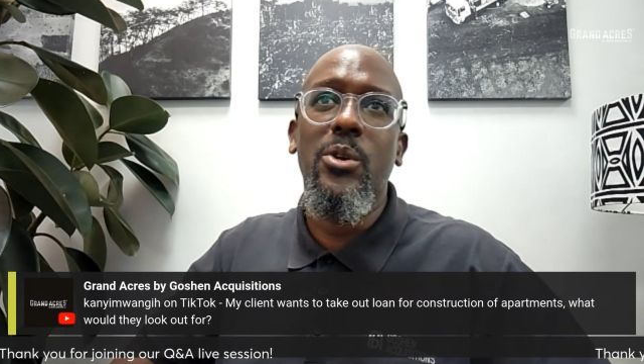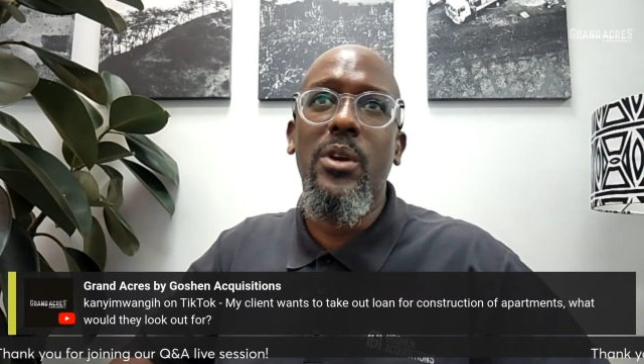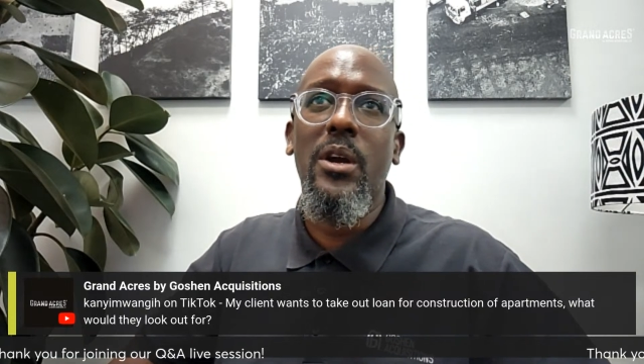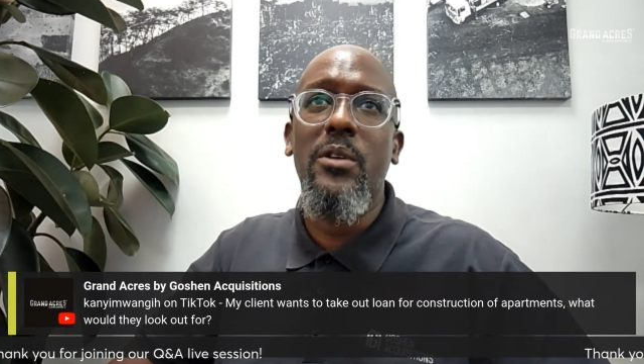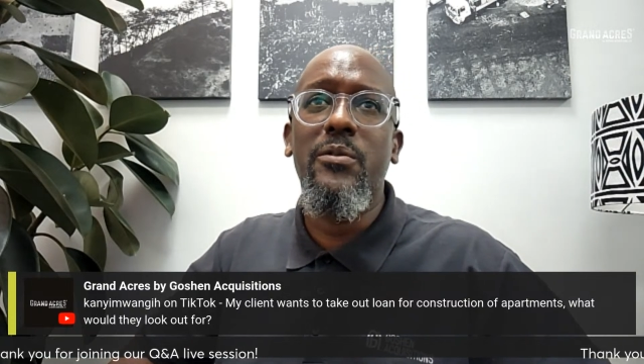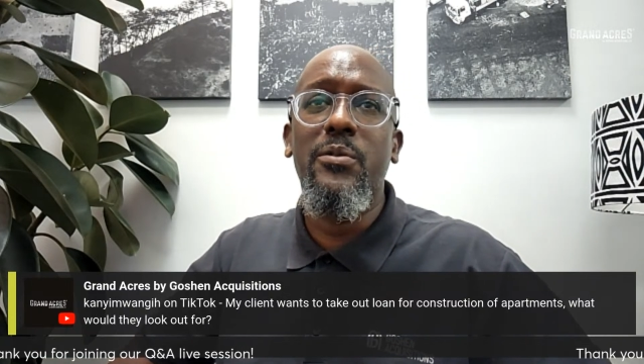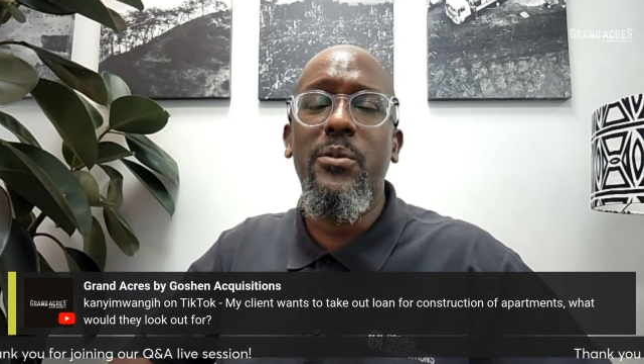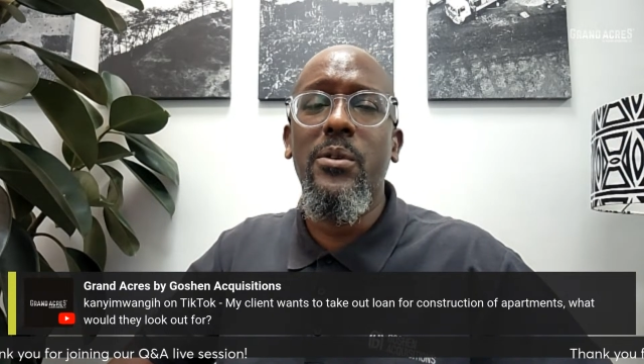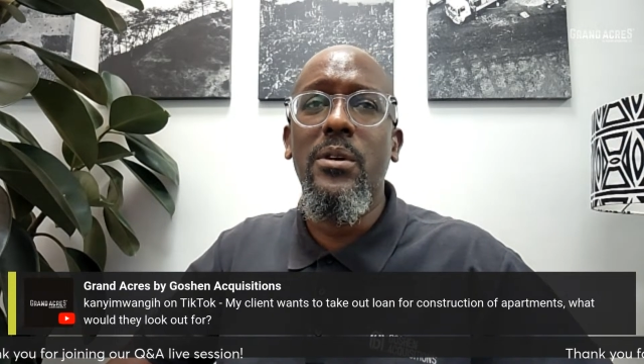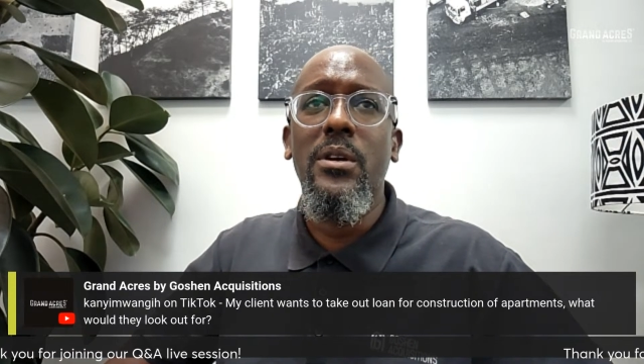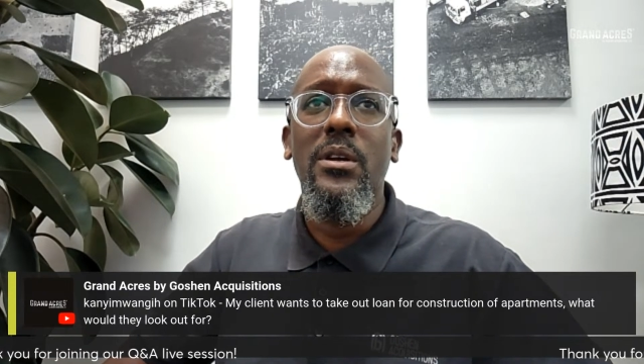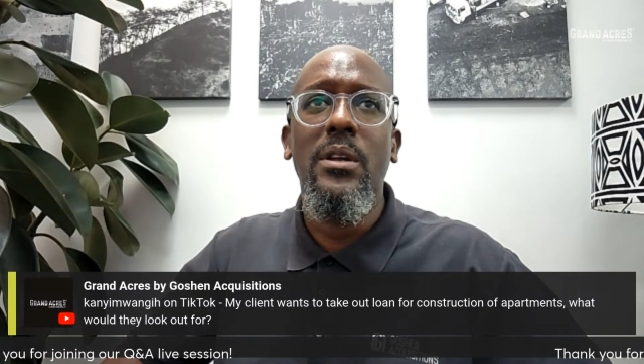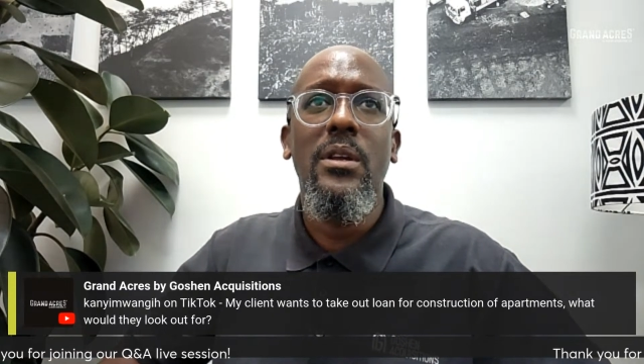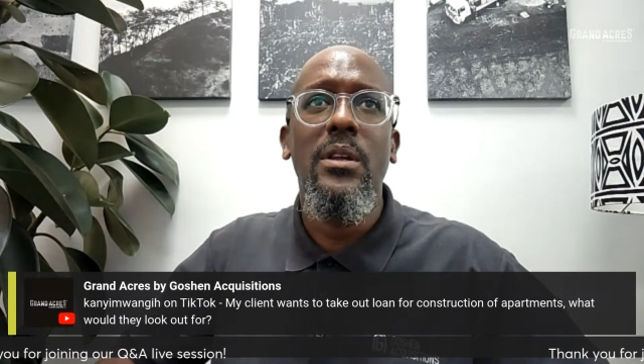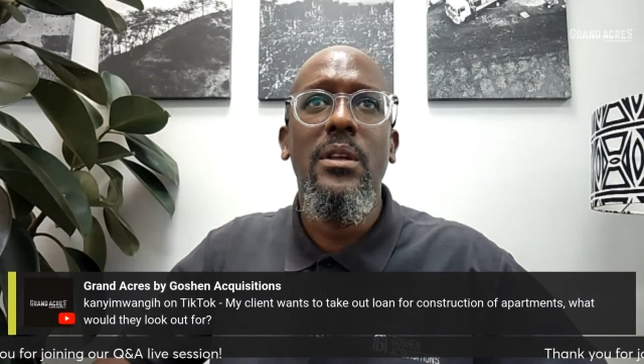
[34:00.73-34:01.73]
out for.
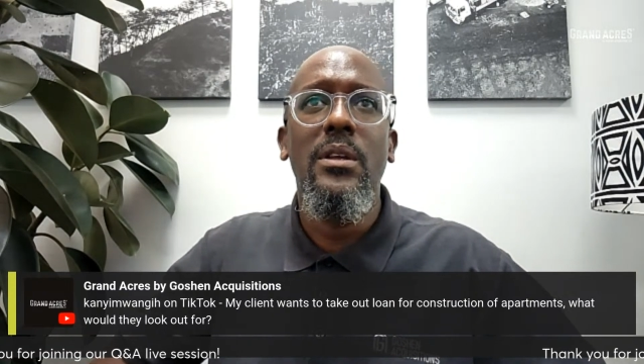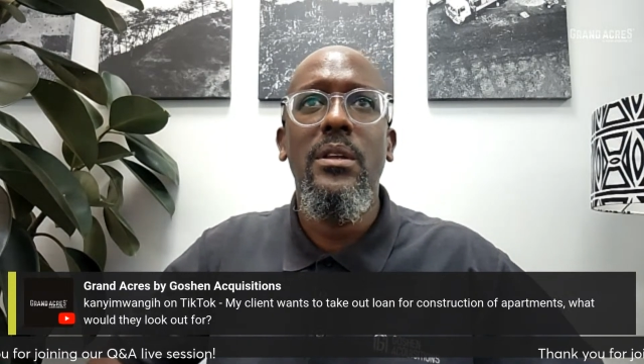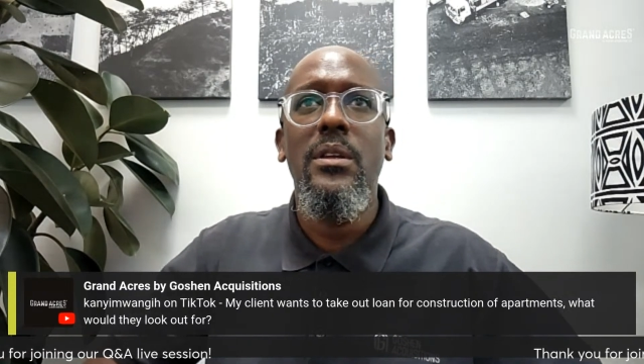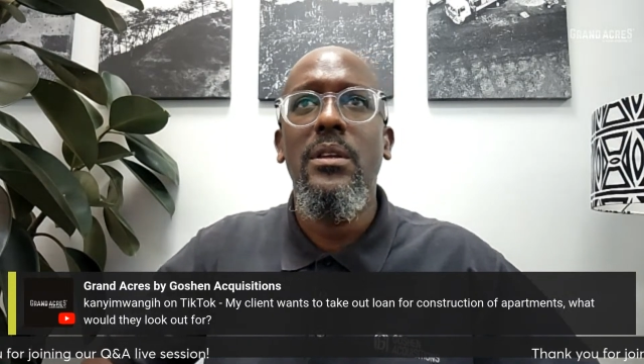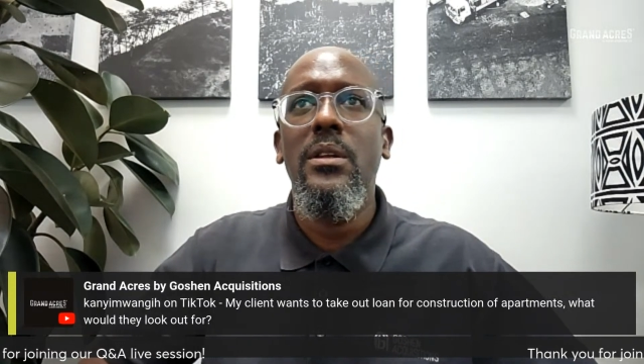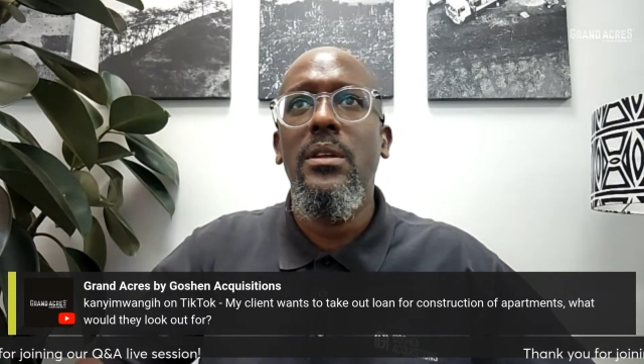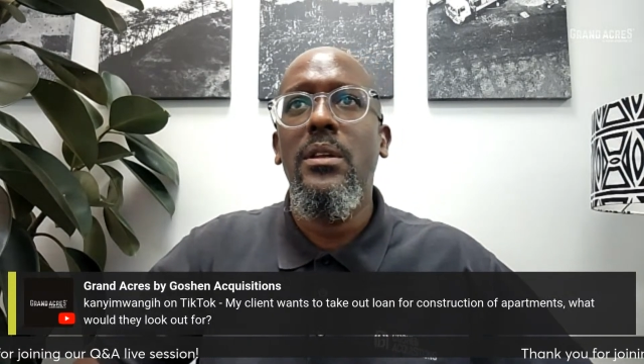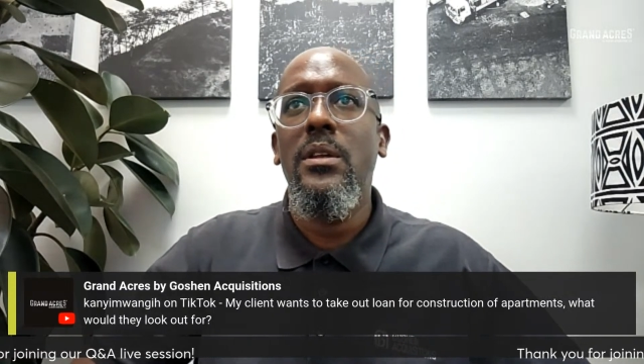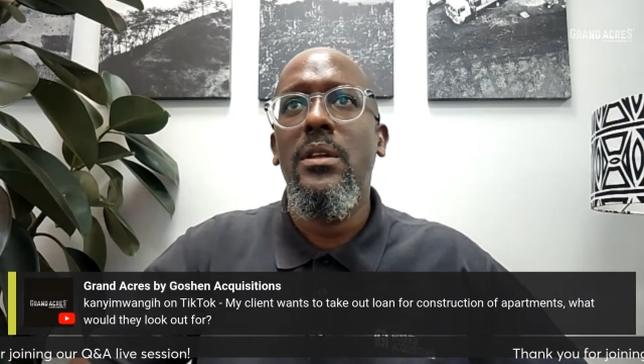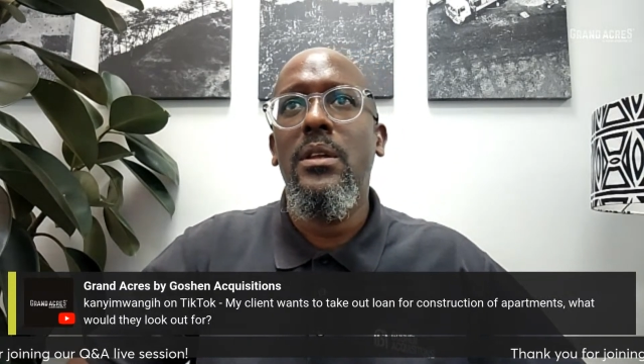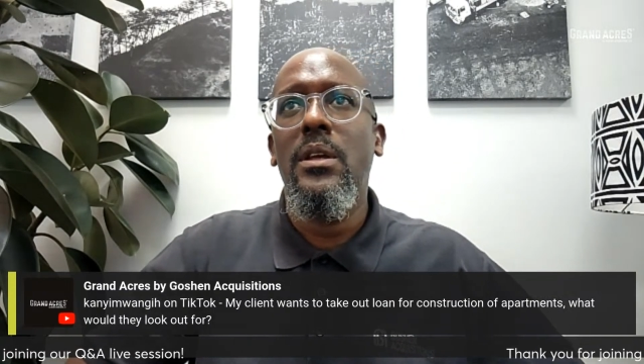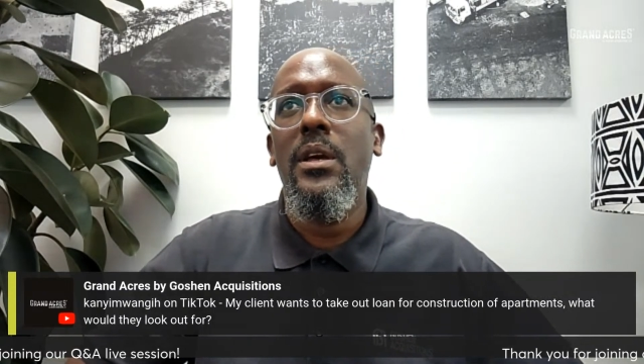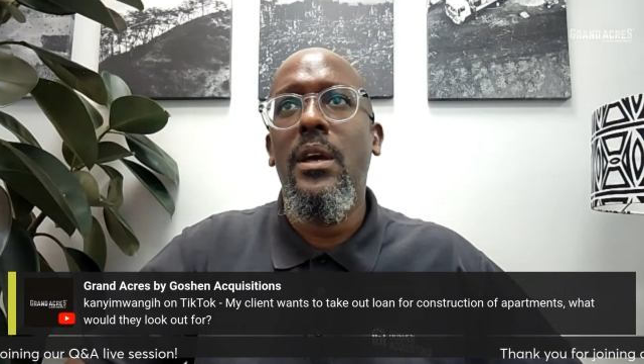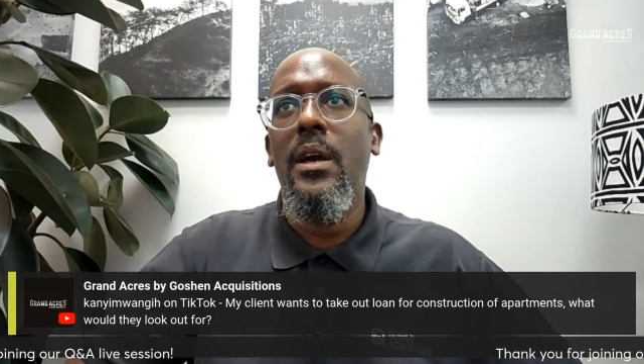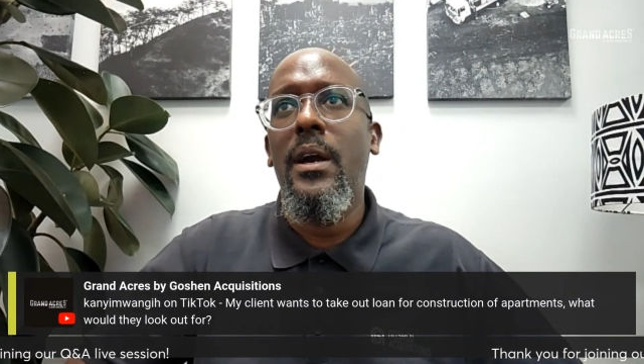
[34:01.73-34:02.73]

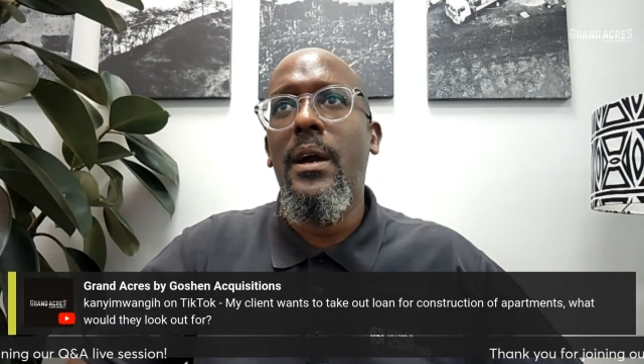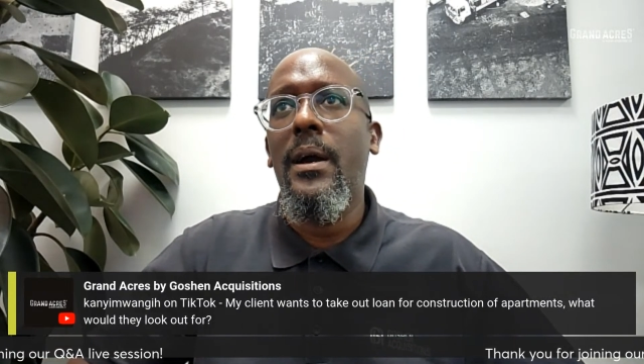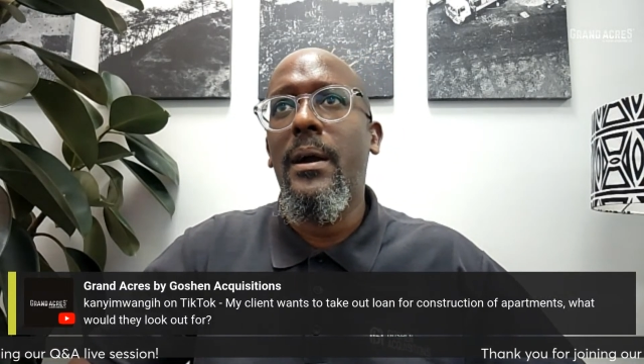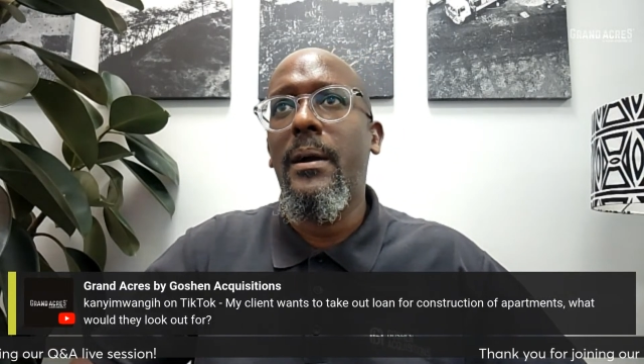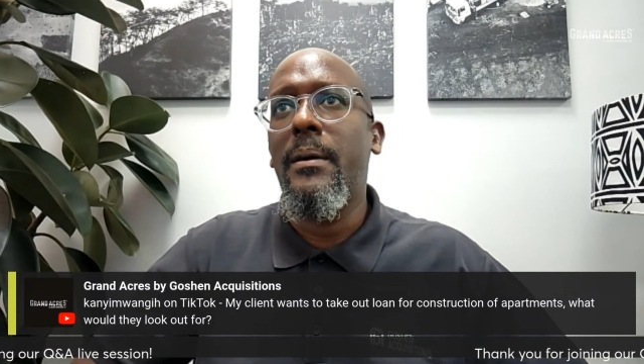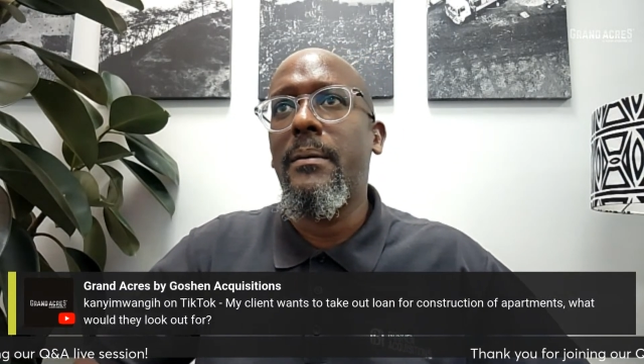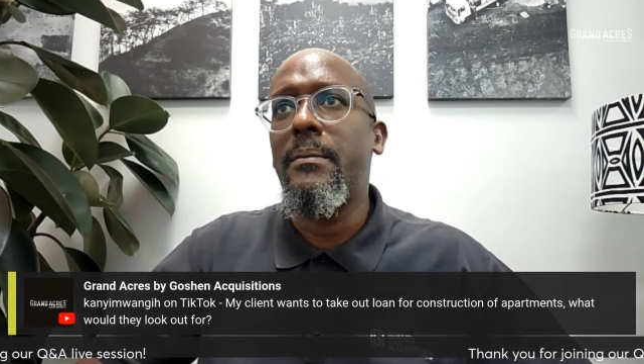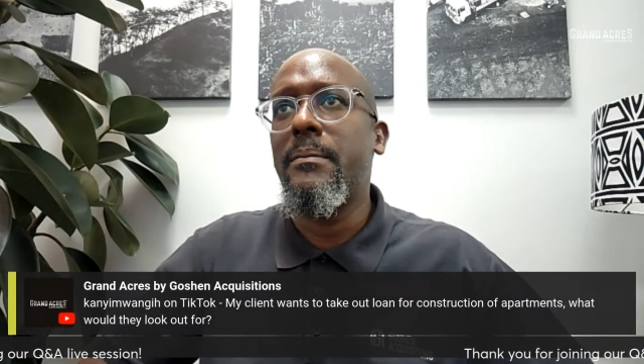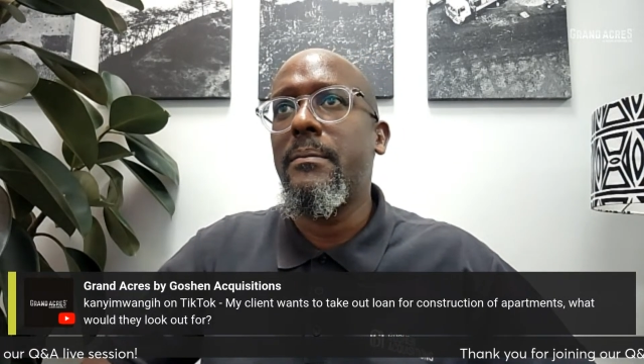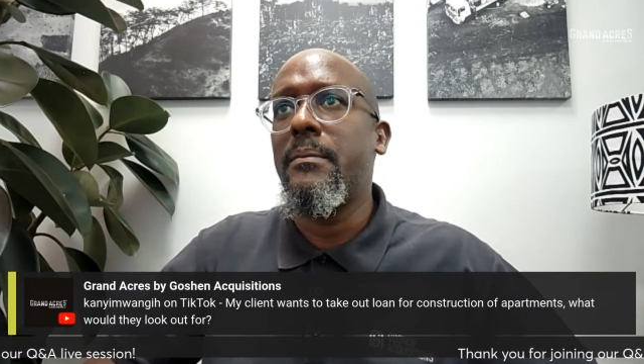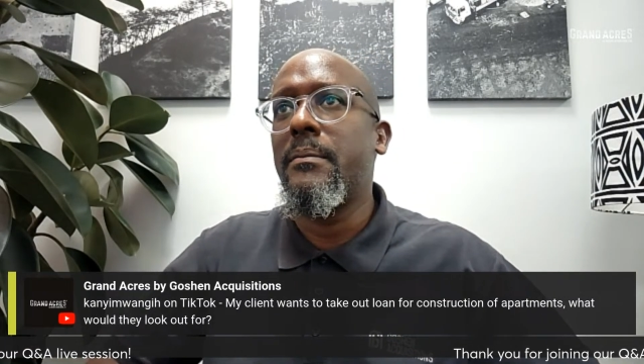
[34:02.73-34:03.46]
Um,